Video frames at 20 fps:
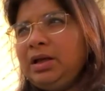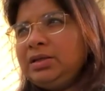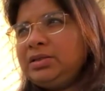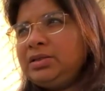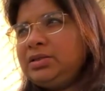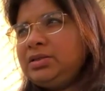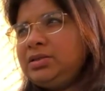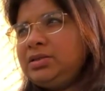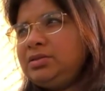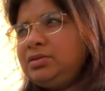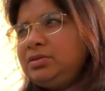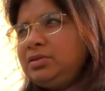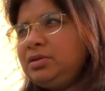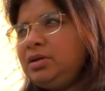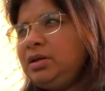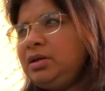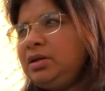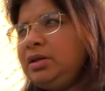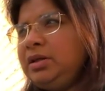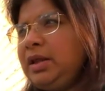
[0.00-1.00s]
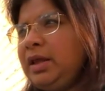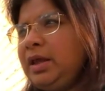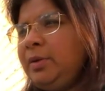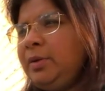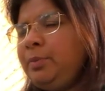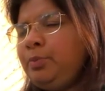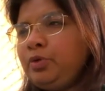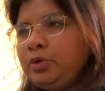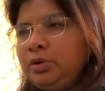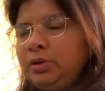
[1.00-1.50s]
last in
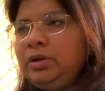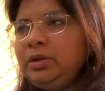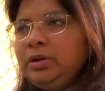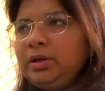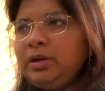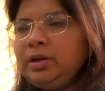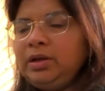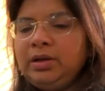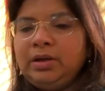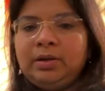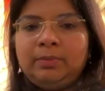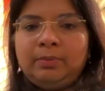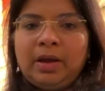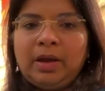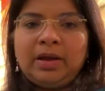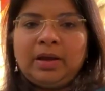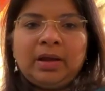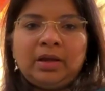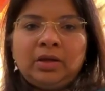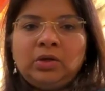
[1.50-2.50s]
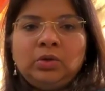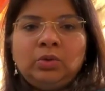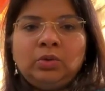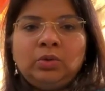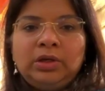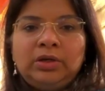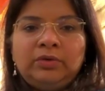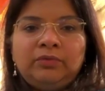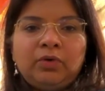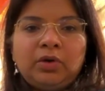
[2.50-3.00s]
April, and I
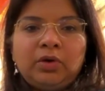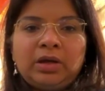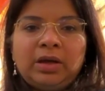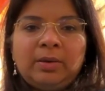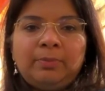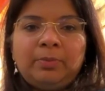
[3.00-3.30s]
do it for a